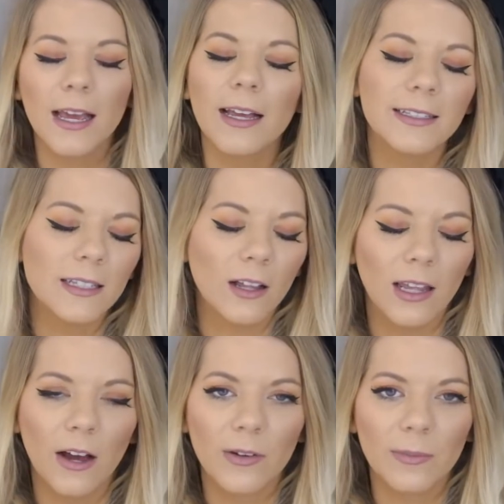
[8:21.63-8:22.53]
It's
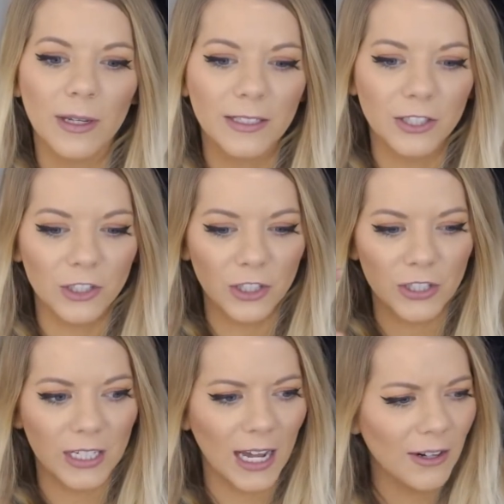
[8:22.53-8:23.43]
allowing me to
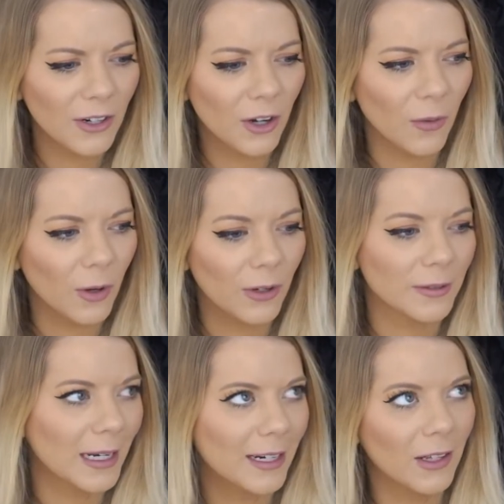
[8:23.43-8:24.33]
just, I don't know,
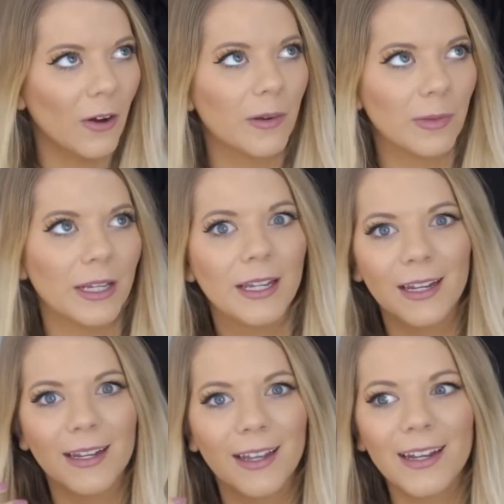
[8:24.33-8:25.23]
or not allowing me,
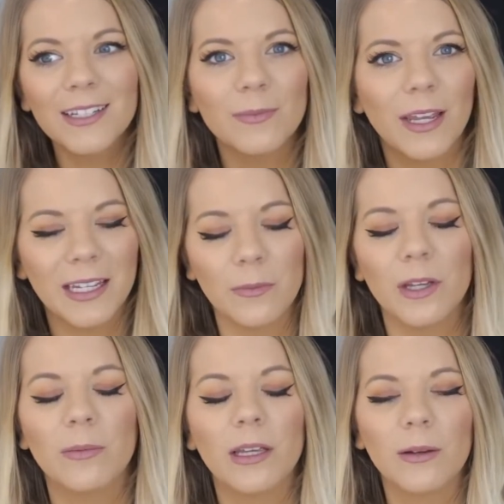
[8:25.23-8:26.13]
it is making
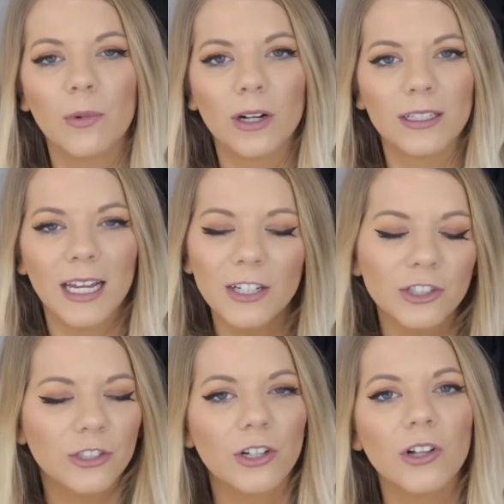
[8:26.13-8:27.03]
me be a more
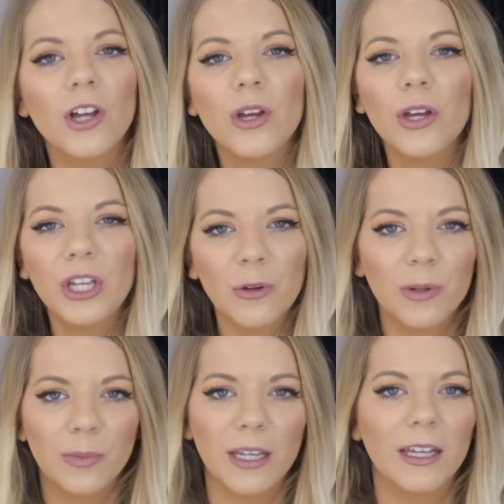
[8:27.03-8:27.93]
intentional
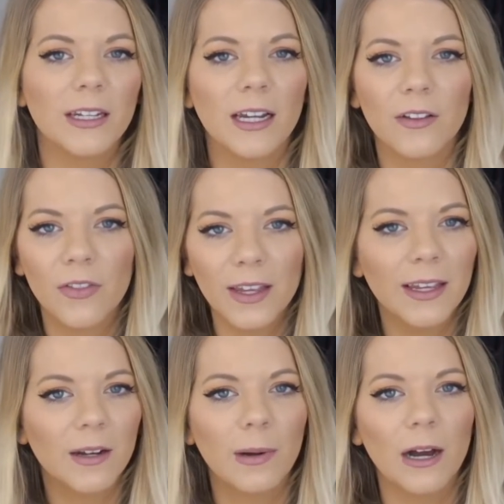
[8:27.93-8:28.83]
human being and
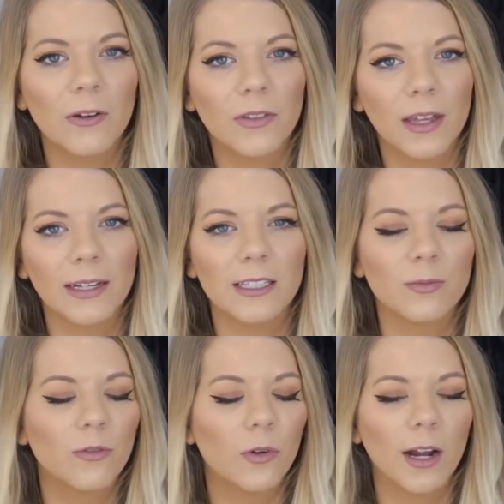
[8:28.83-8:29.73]
thinking about things
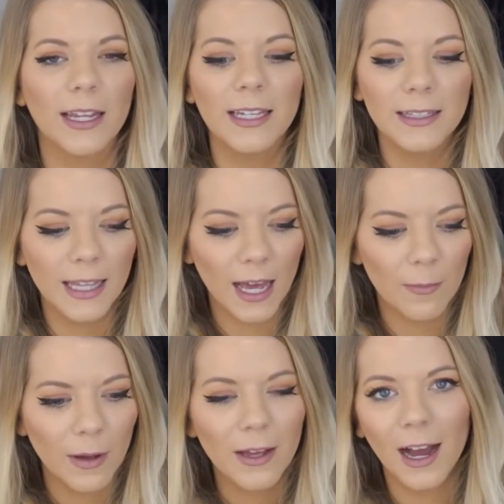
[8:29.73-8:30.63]
before I eat
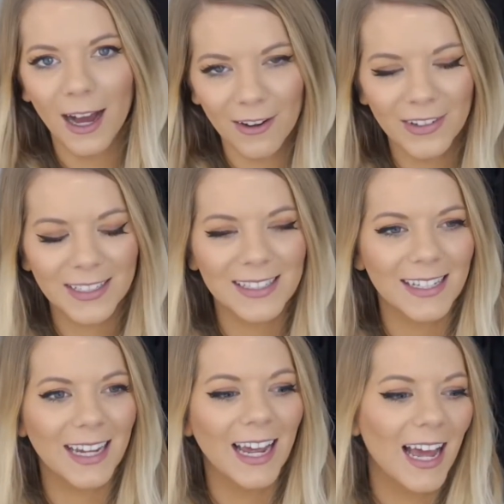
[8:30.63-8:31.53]
them,
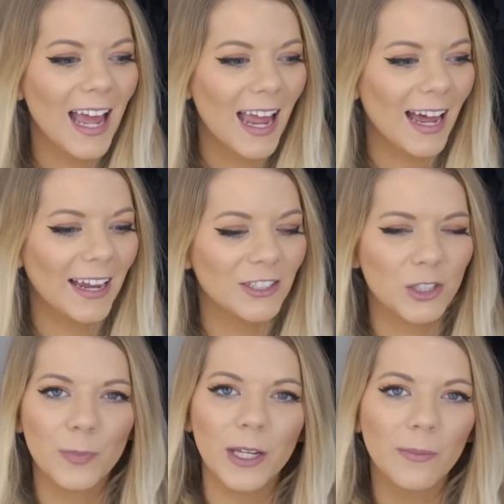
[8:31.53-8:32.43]
obviously, and
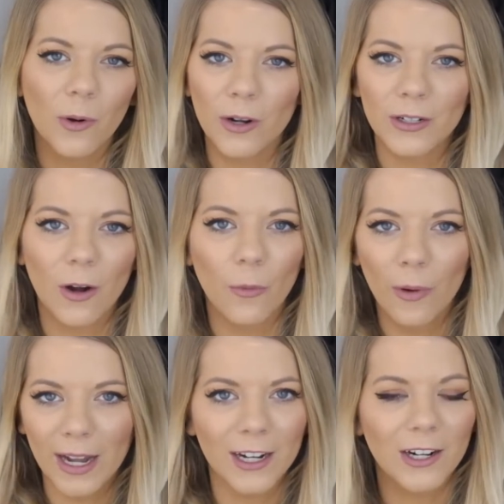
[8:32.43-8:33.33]
just being more
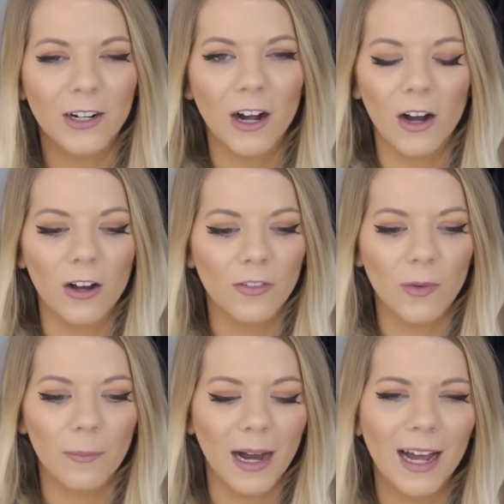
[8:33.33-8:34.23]
aware
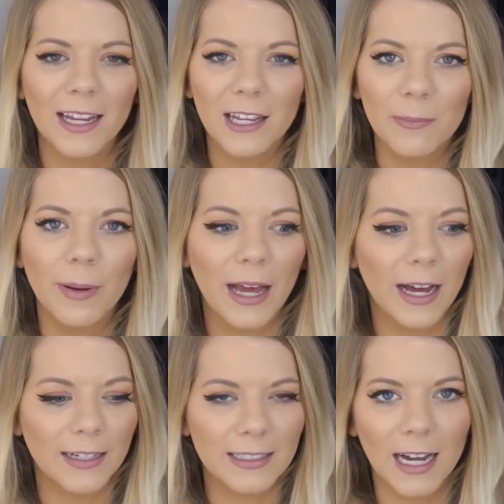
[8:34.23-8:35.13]
of my
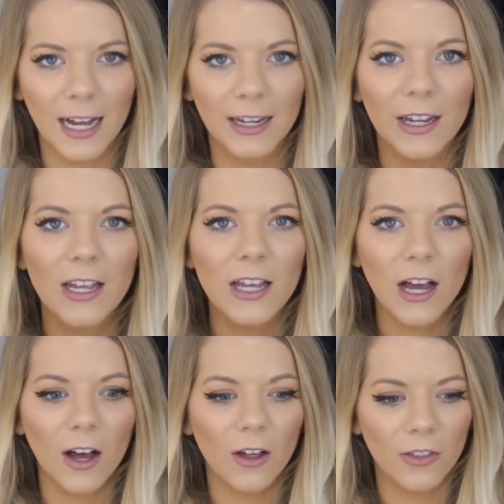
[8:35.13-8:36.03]
impact on
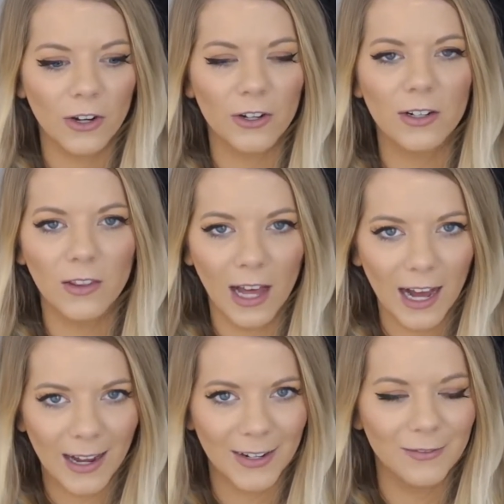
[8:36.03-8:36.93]
other
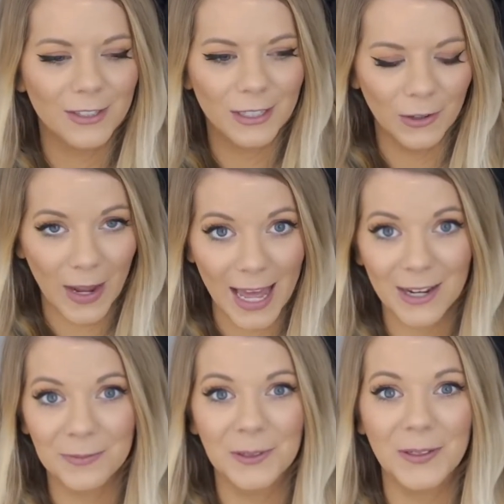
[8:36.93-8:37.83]
lives, you know,
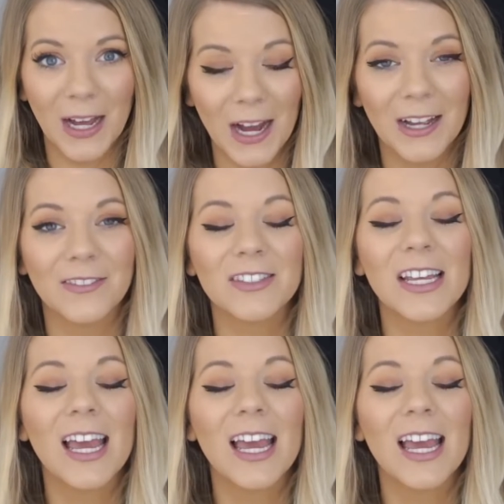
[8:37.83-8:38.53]
animal lives.